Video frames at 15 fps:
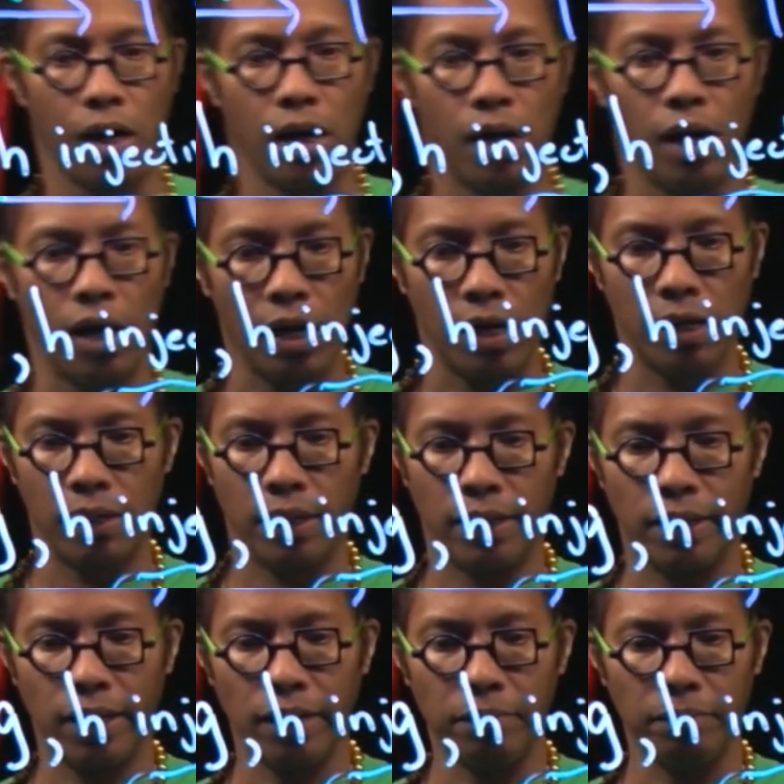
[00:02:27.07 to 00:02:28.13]
Uh, and
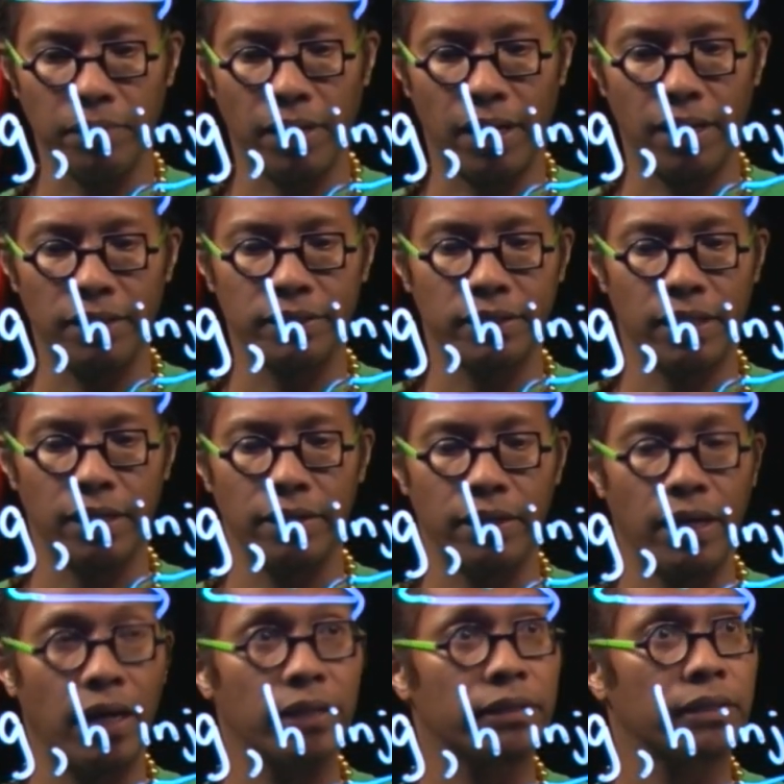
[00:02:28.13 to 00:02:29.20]
that implies then
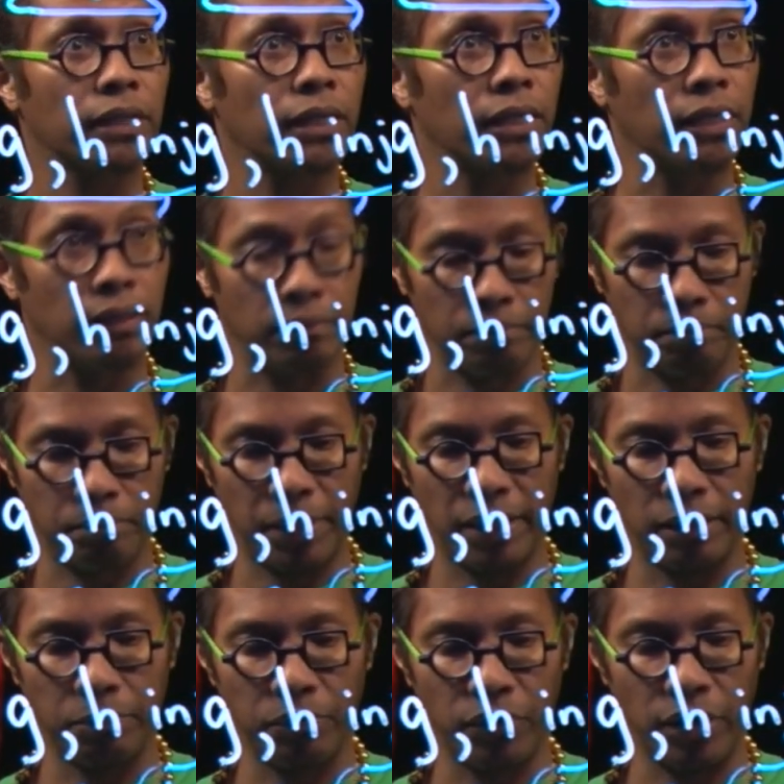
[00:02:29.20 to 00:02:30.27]
that uh,
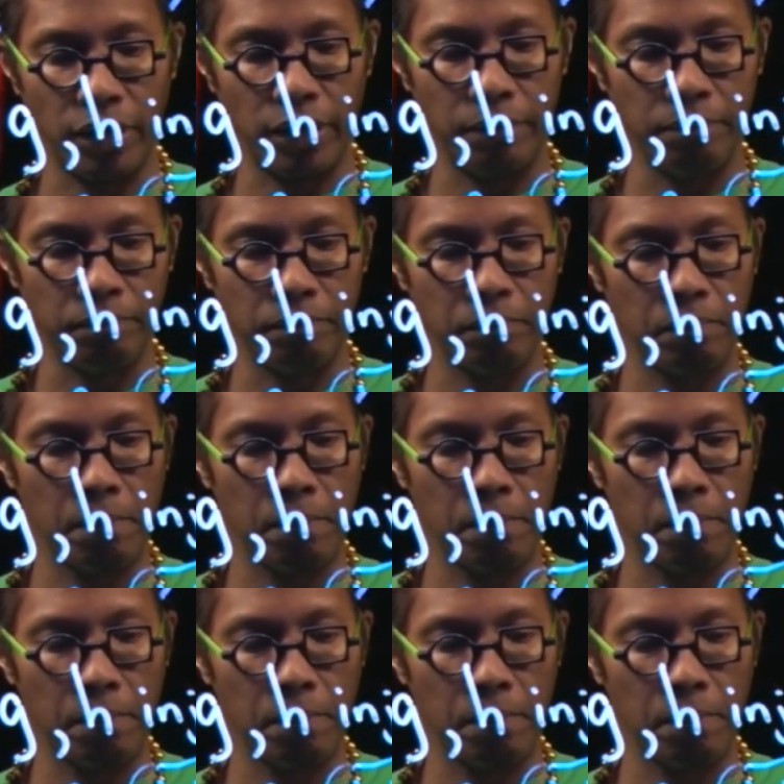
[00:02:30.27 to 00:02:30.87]
beta prime